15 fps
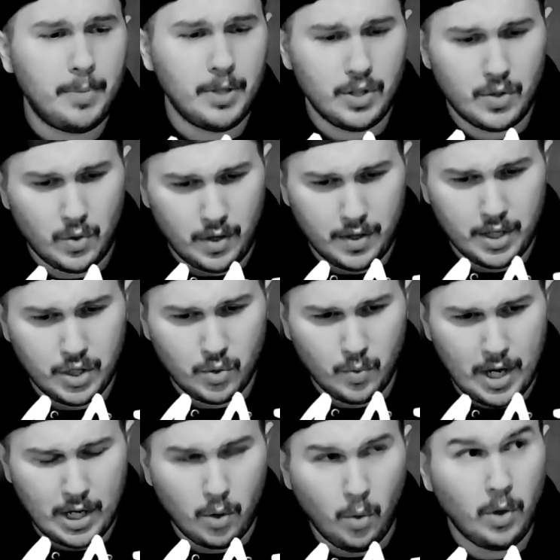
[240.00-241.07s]
sort of this
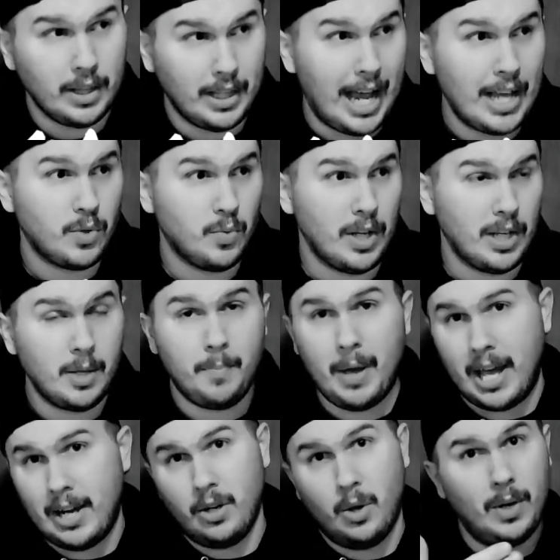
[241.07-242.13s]
week or last week.
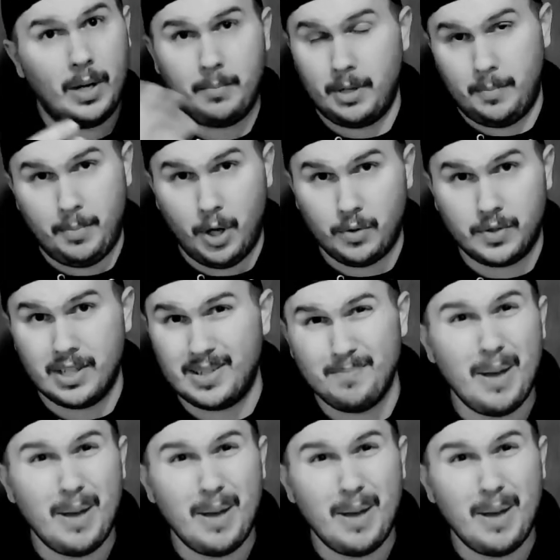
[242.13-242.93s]
I don't know when I'm going to post this.